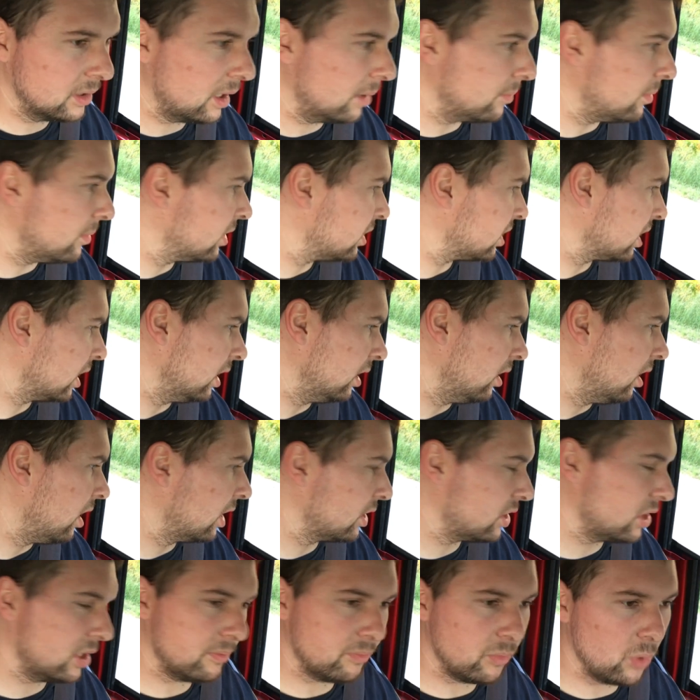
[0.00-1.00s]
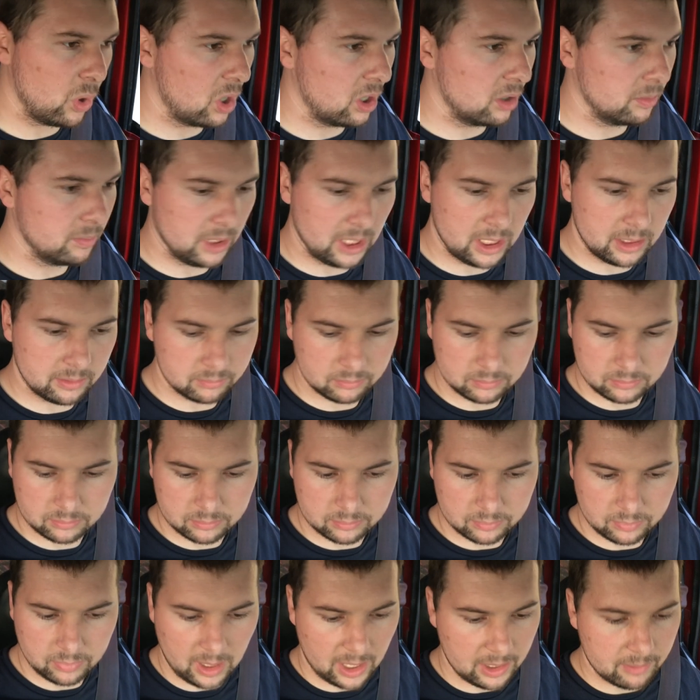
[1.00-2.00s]
I'm just gonna launch it normally.
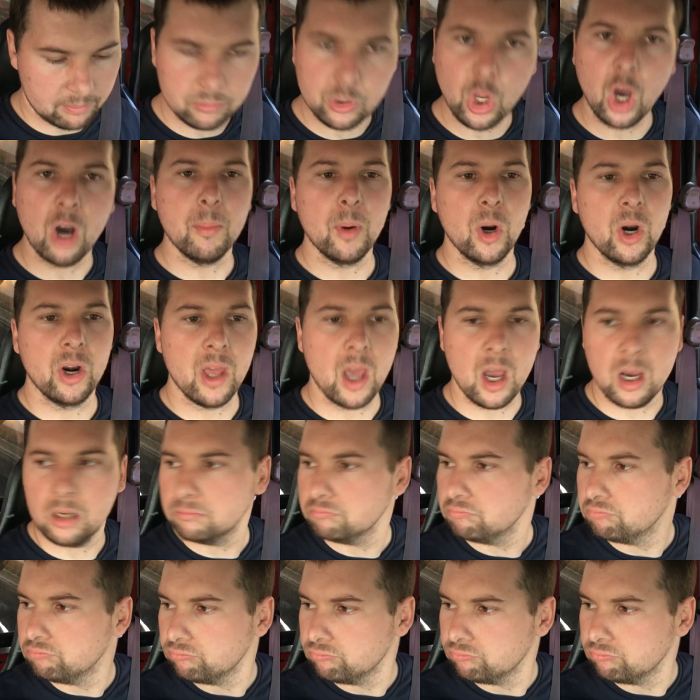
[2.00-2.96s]
Like no burnout,